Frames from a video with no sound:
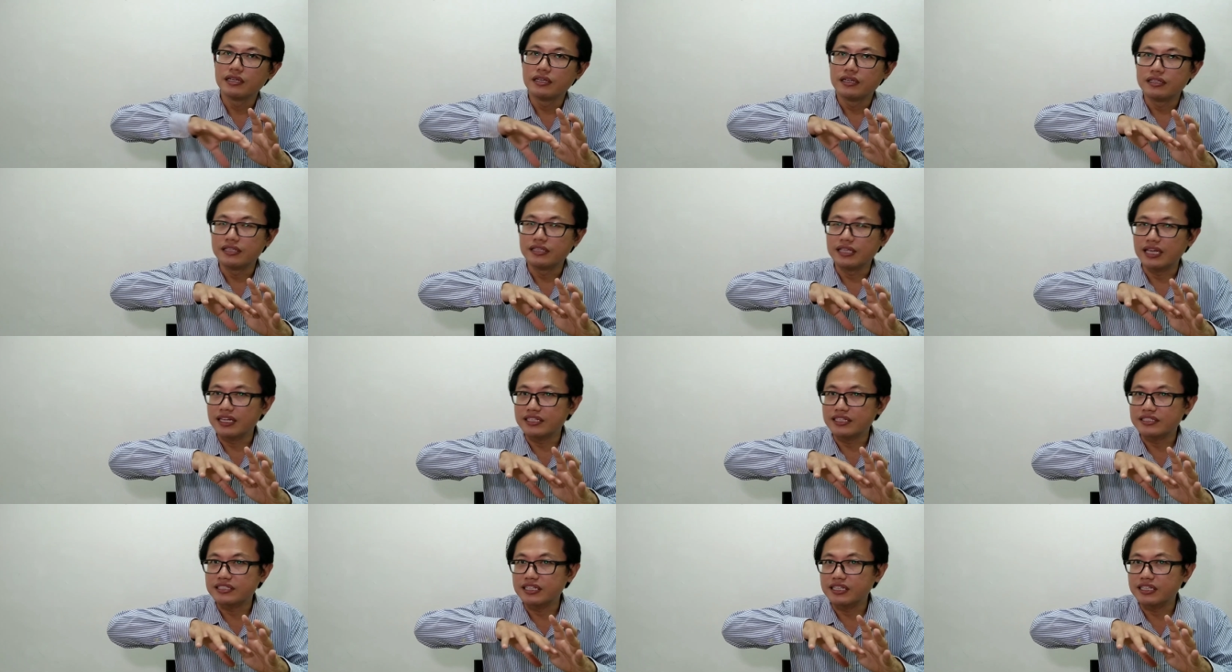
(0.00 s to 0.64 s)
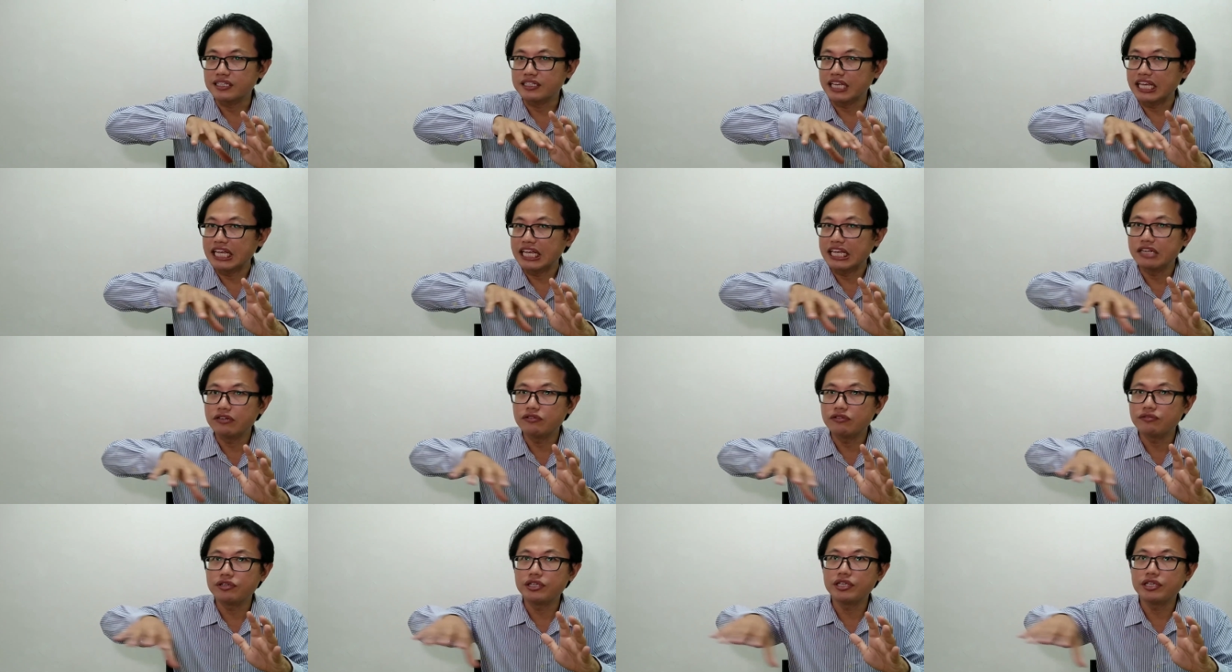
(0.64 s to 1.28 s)
there's an
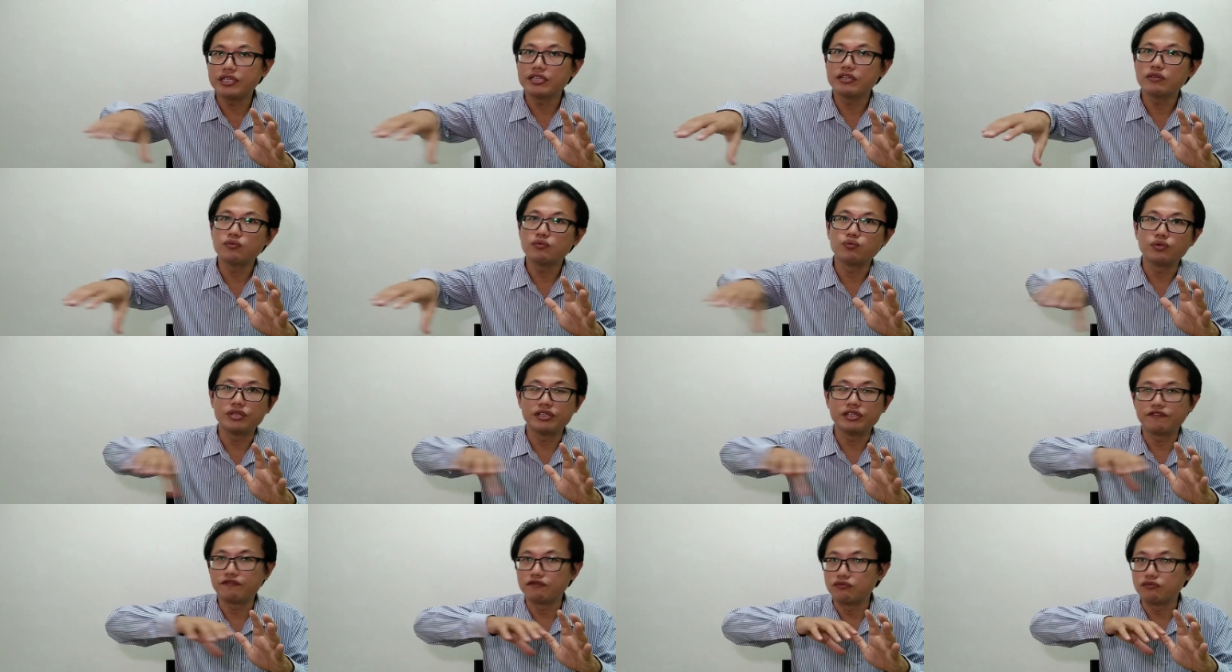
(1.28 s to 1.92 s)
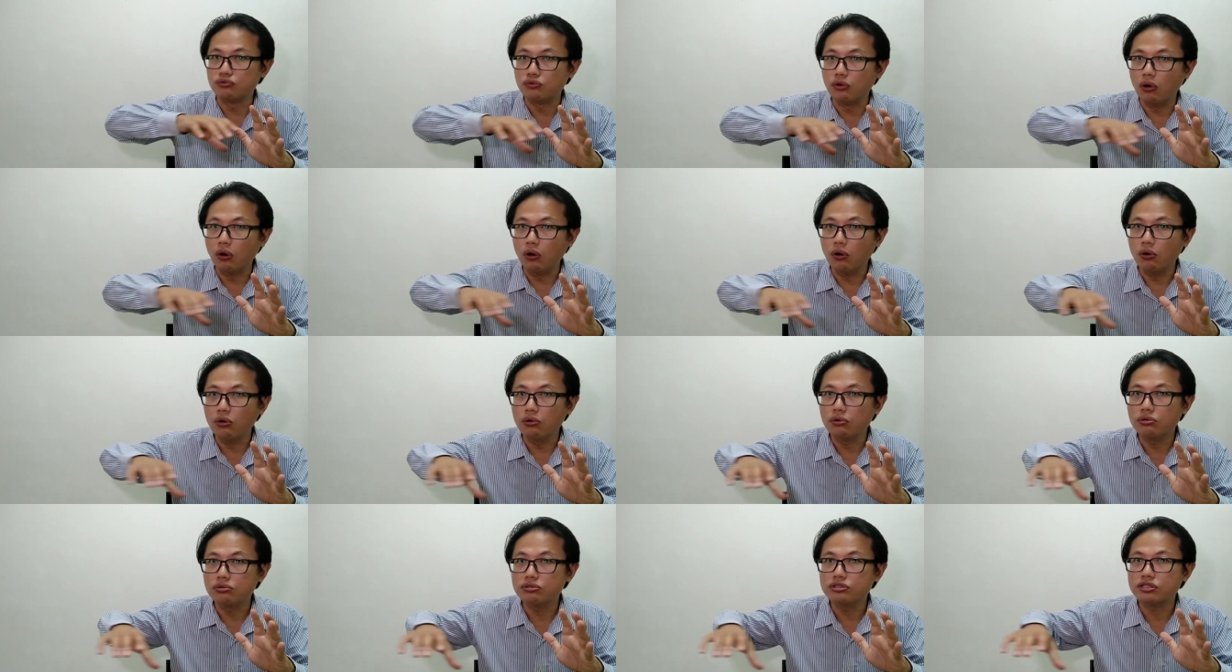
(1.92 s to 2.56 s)
area with
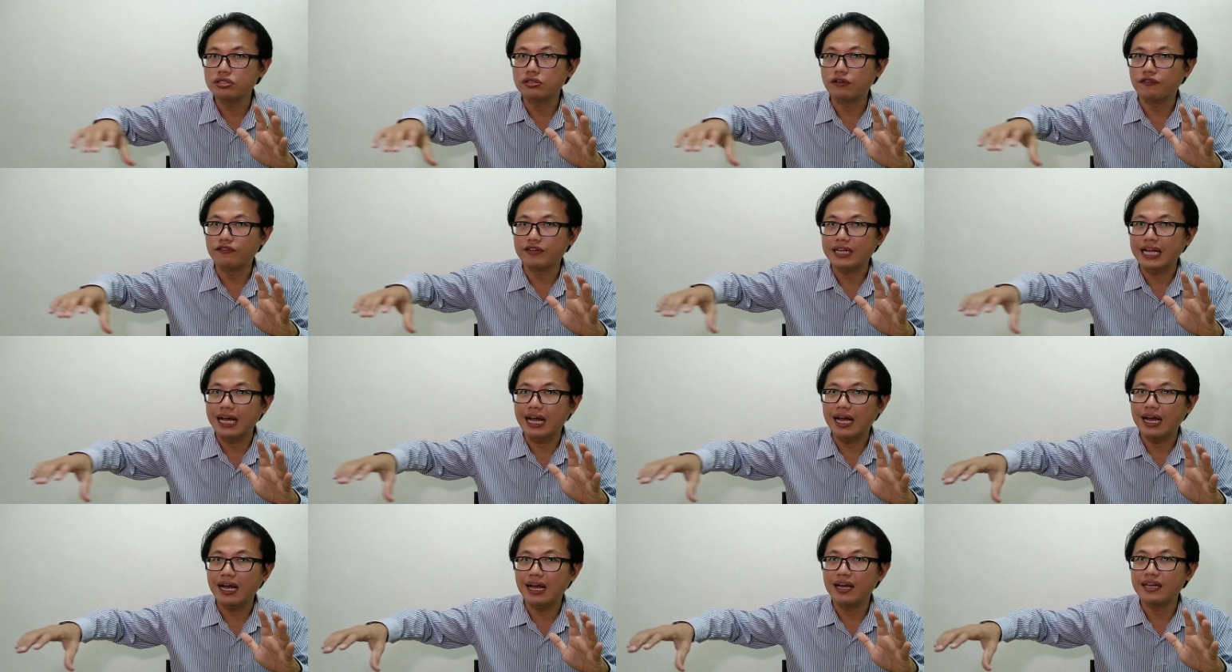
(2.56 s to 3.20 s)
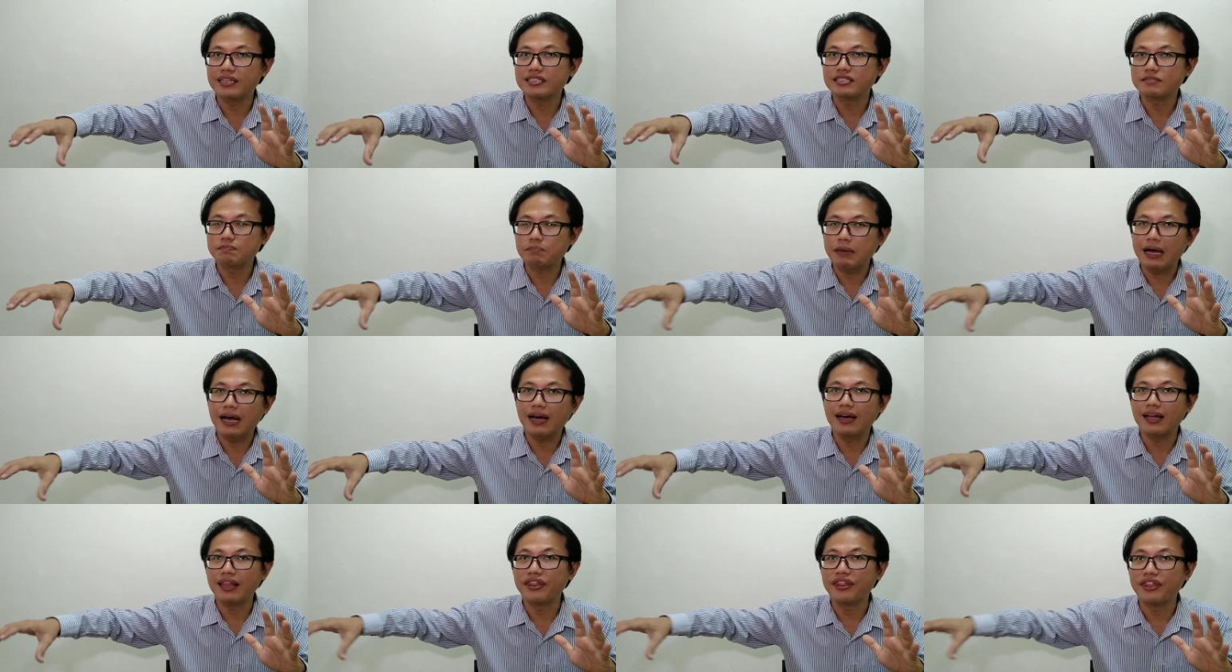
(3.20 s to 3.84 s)
rows of cars
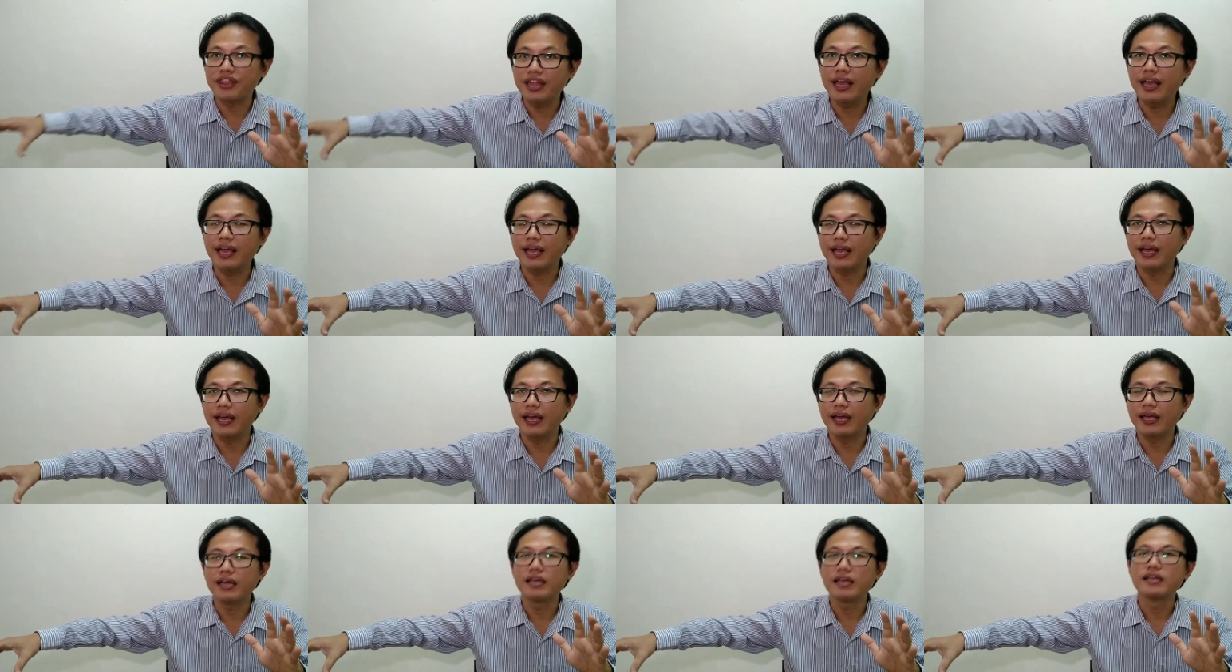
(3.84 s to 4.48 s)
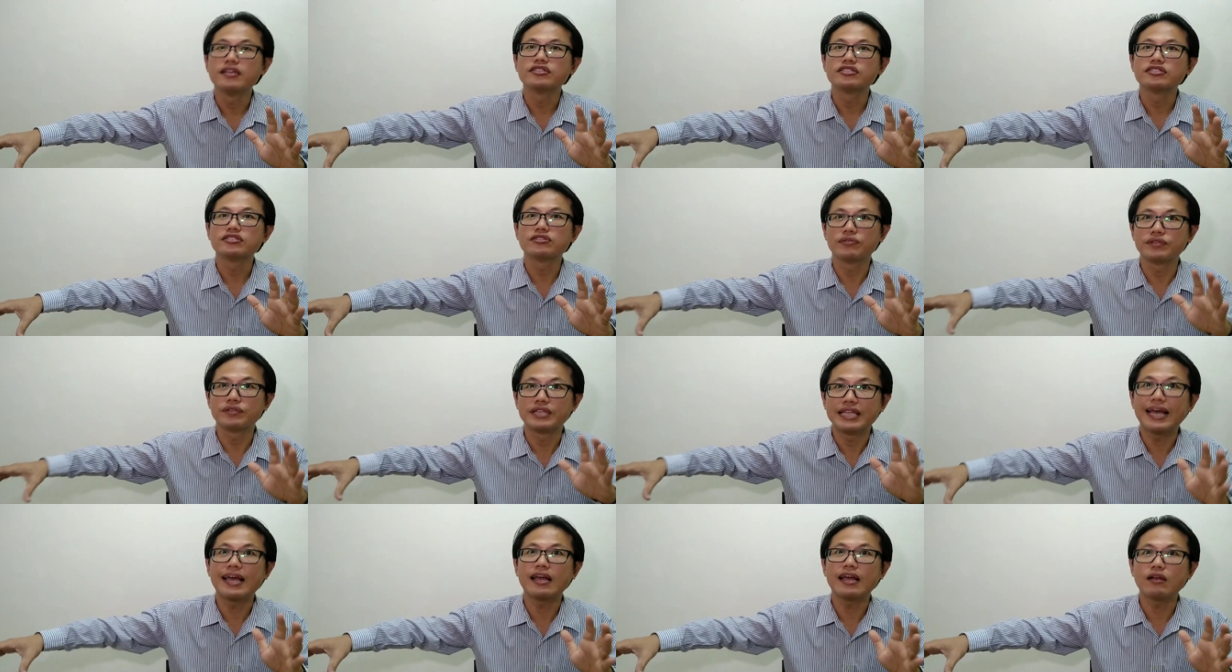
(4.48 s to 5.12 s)
parked there, so
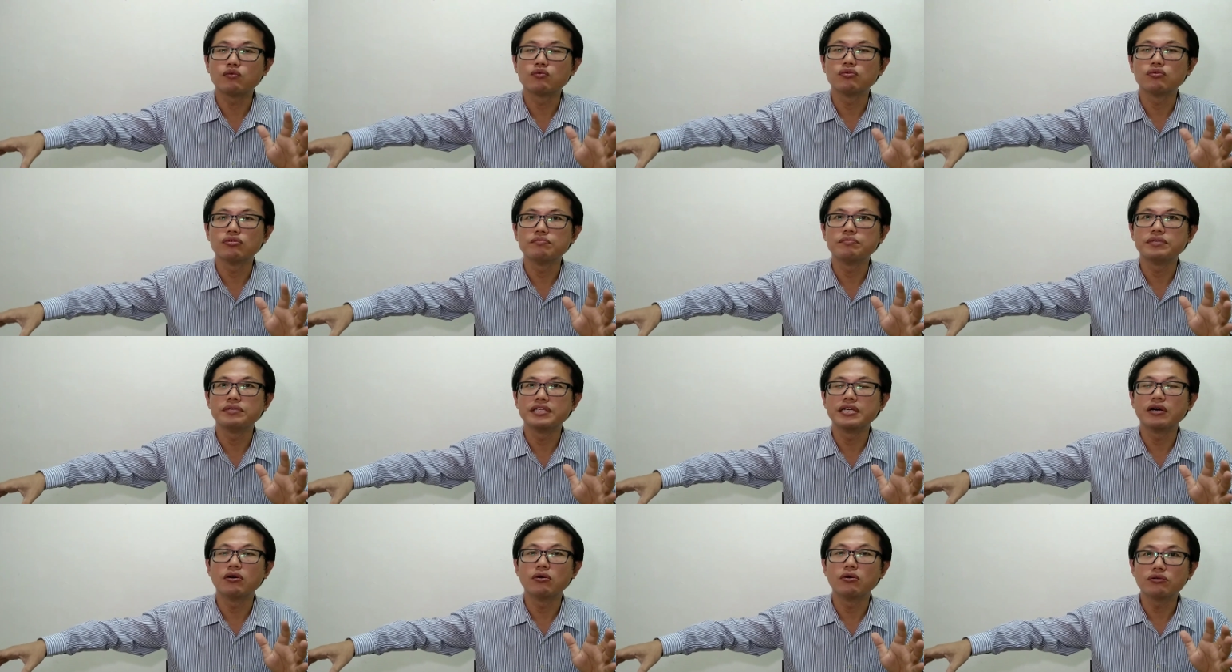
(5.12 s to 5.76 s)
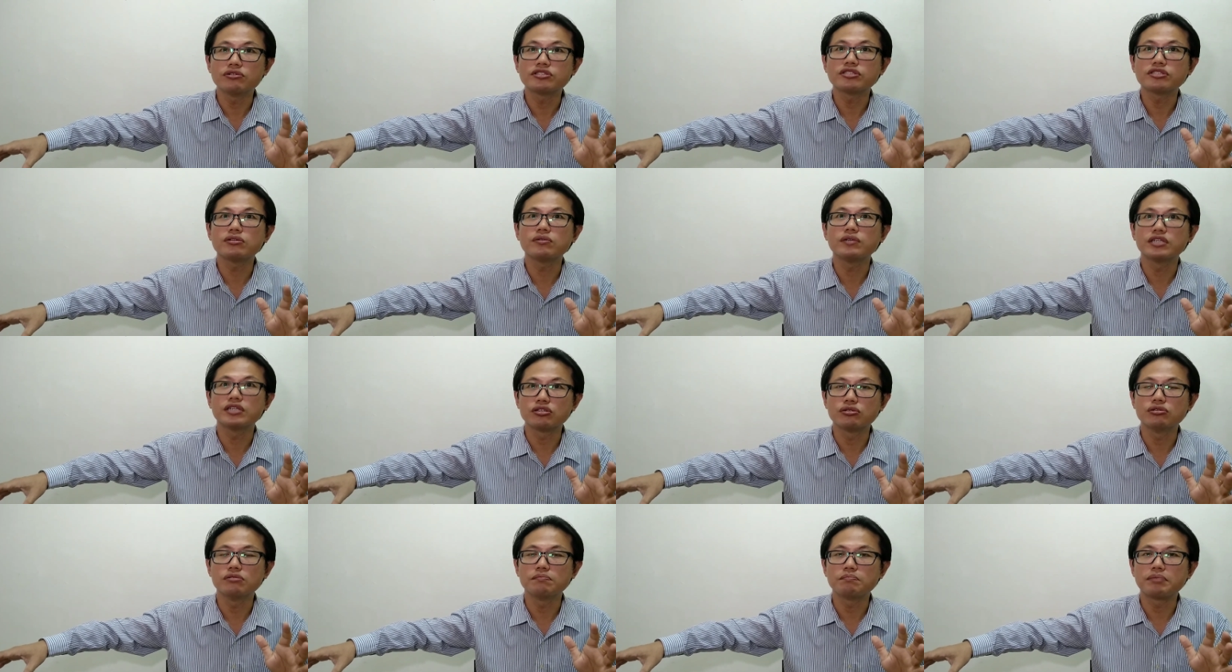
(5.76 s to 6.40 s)
that would be also
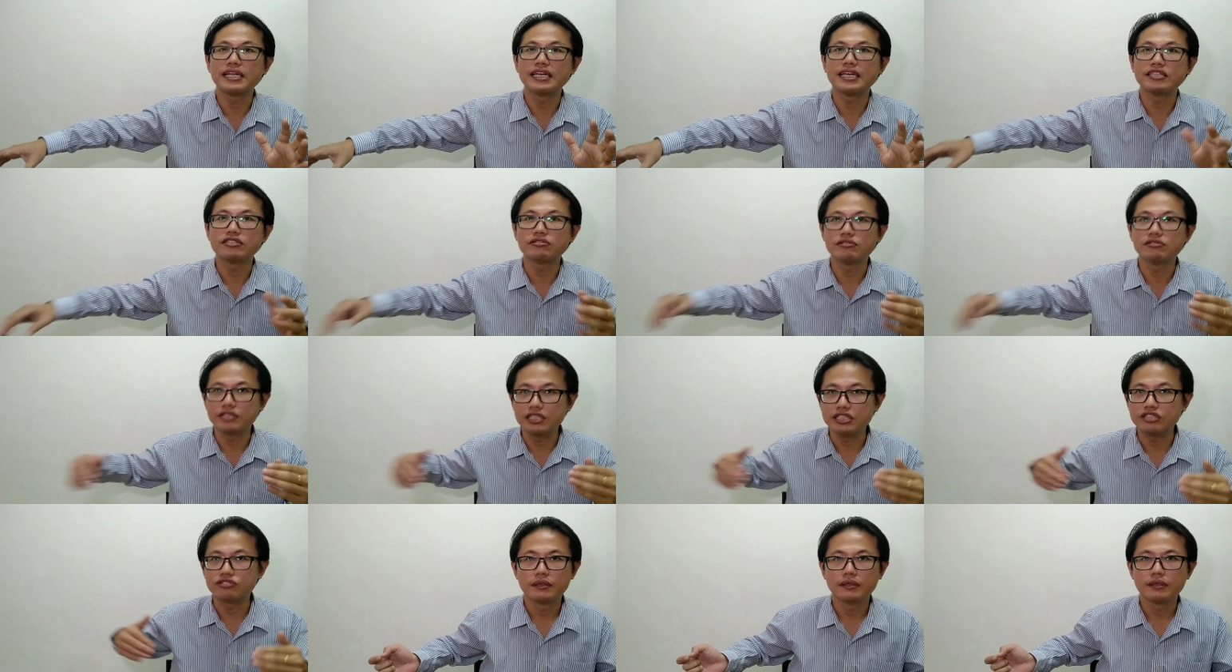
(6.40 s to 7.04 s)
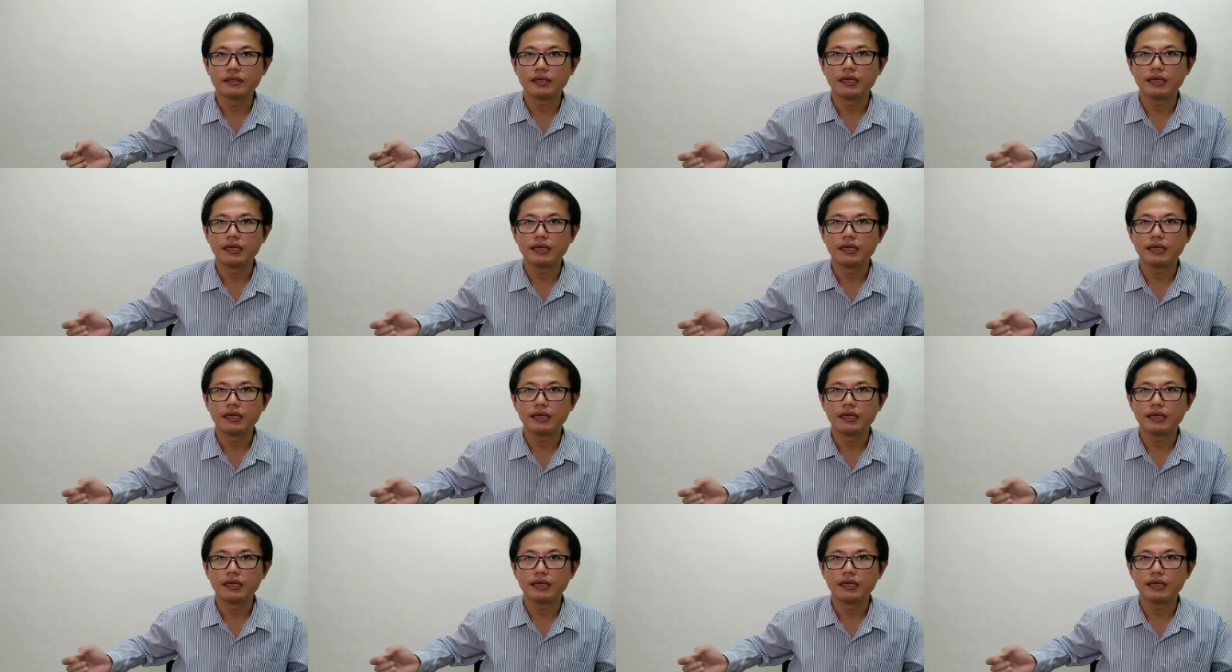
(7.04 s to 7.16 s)
a good place to distribute.